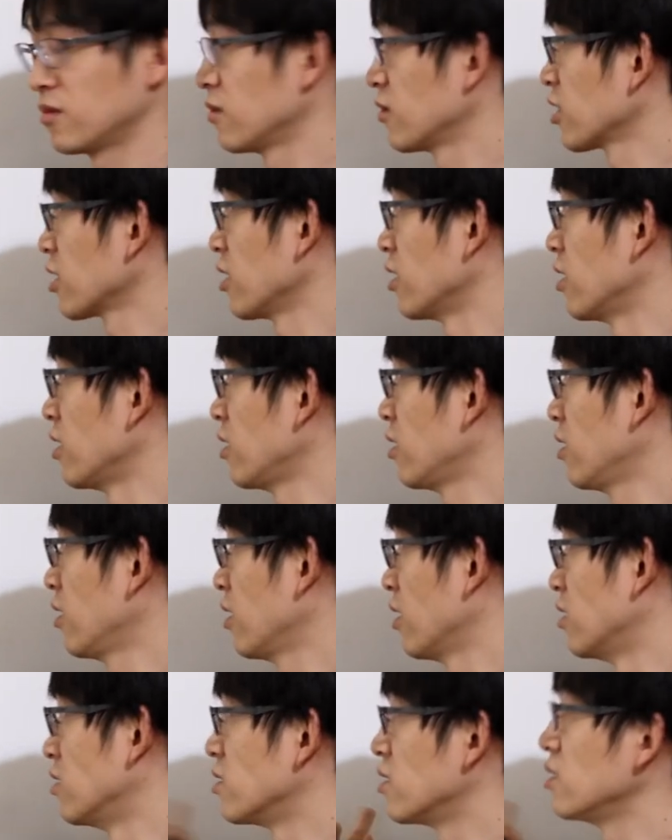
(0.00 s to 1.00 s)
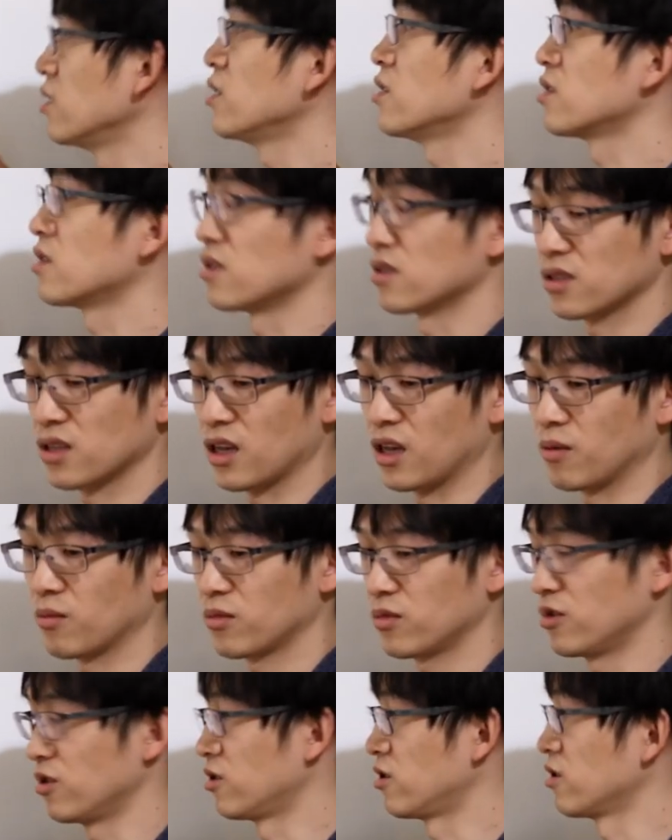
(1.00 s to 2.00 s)
okay, and Z is the same.
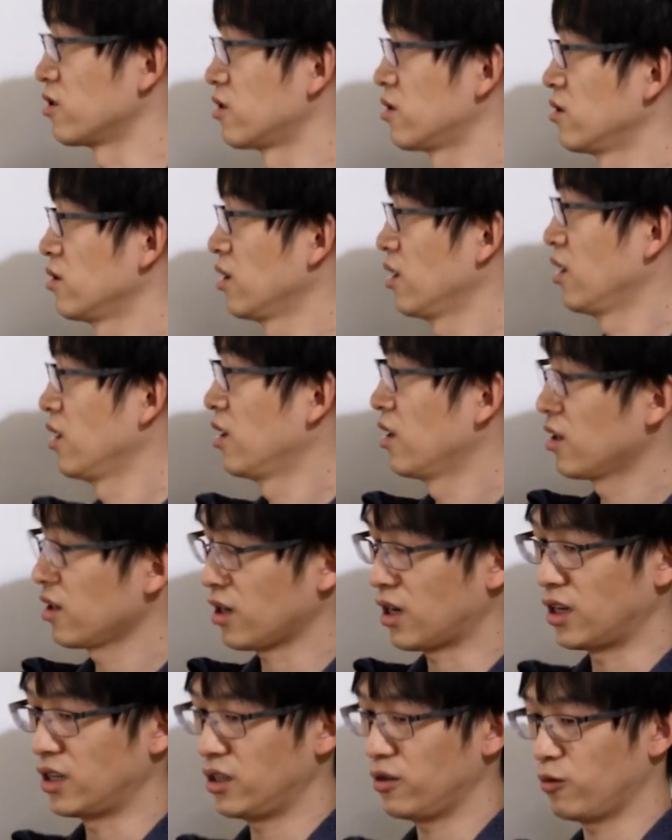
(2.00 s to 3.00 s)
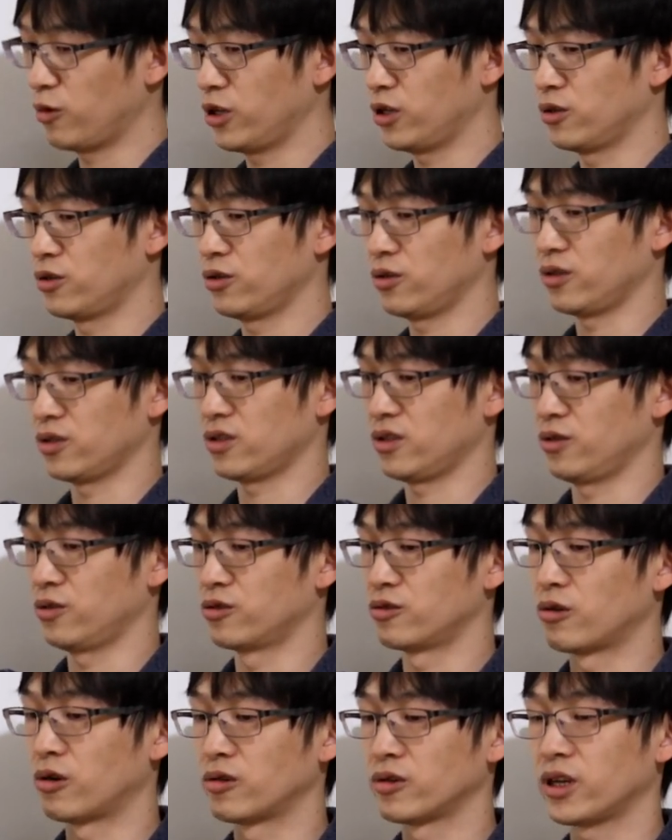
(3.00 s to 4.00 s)
You just, kind of what you do is you
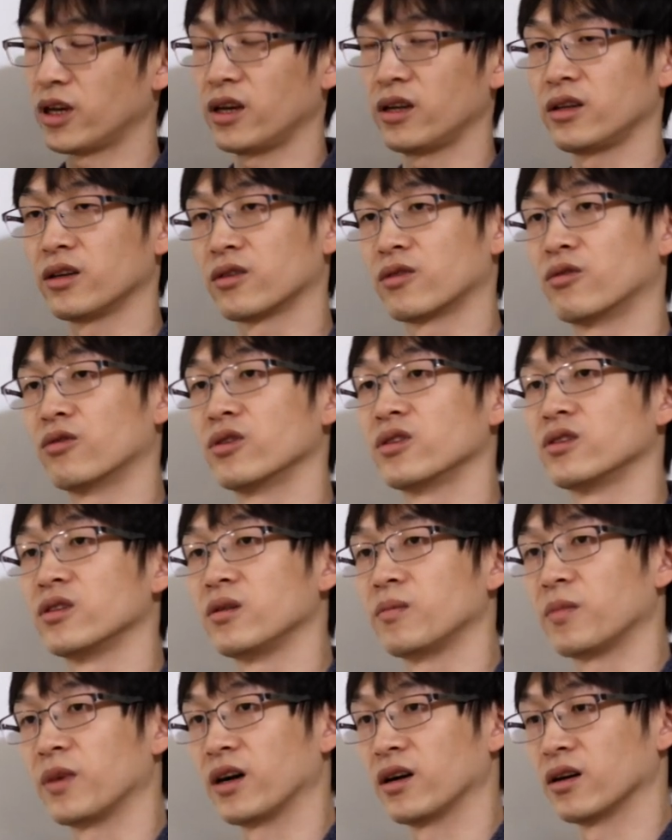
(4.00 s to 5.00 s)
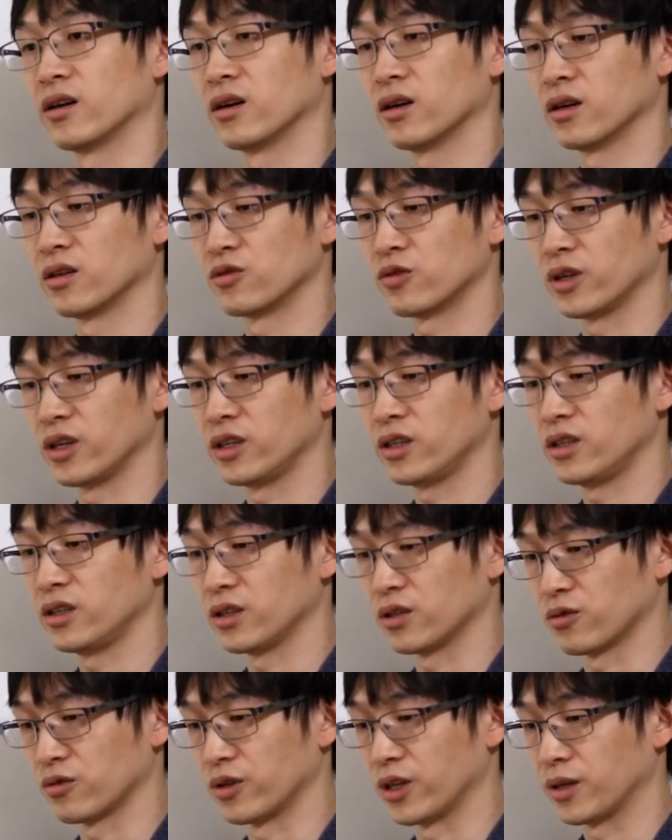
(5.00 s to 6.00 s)
rotate the coordinate by 180
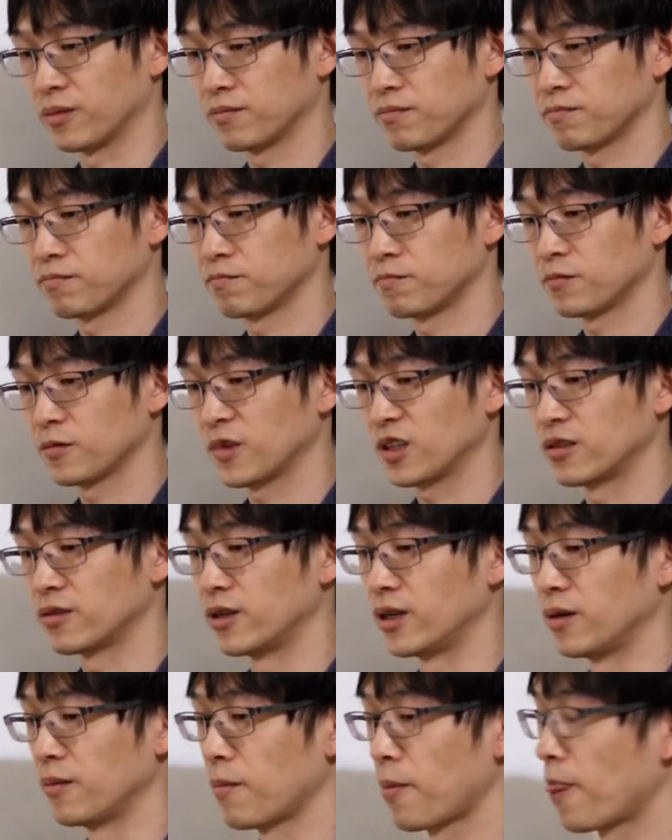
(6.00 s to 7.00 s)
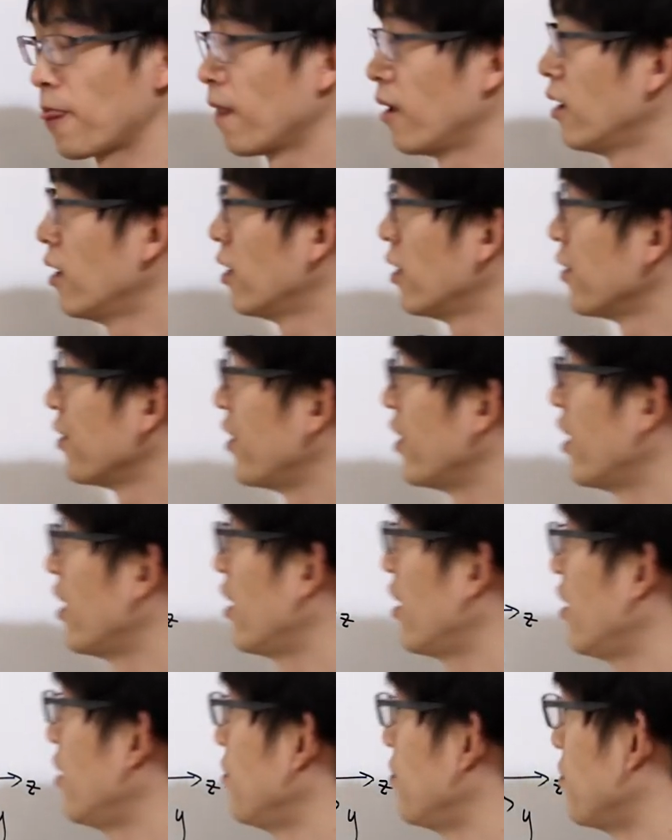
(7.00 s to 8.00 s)
degrees, right?
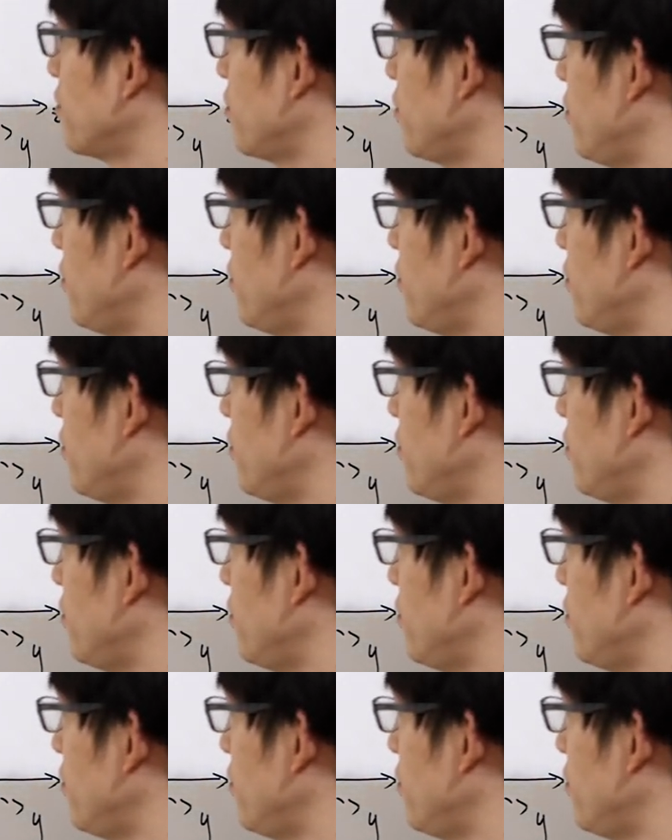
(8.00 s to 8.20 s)
Then,